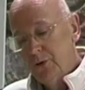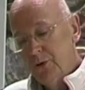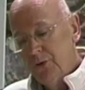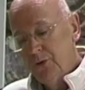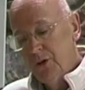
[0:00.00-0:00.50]
the
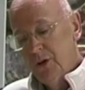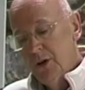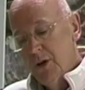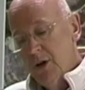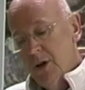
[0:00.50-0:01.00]
cross.
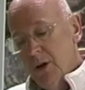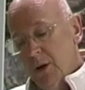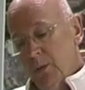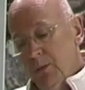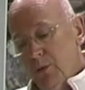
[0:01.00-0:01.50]

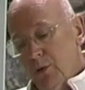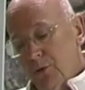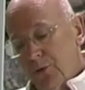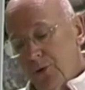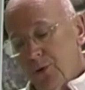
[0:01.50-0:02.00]
And we
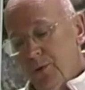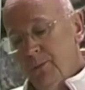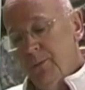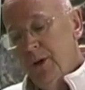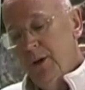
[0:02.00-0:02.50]
move
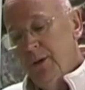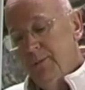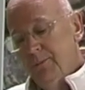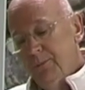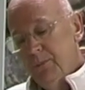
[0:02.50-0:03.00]
through
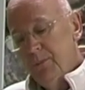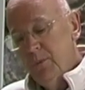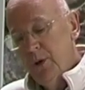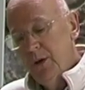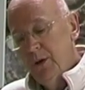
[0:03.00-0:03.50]
many
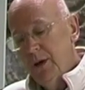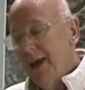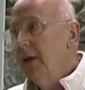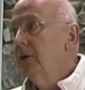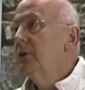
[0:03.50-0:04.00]

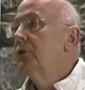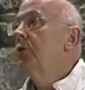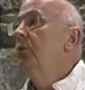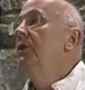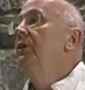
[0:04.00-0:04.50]
angles
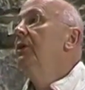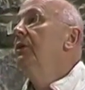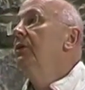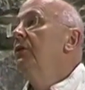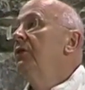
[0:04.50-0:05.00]
or
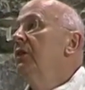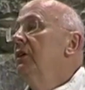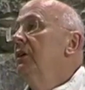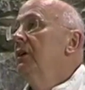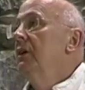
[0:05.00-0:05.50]
windows
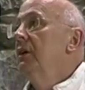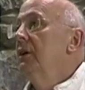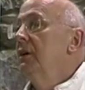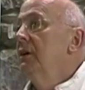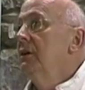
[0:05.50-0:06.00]

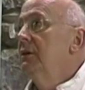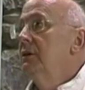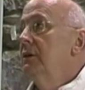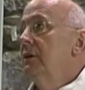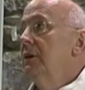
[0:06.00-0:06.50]

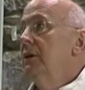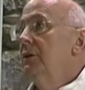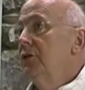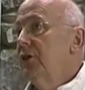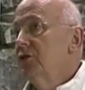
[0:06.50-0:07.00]
in the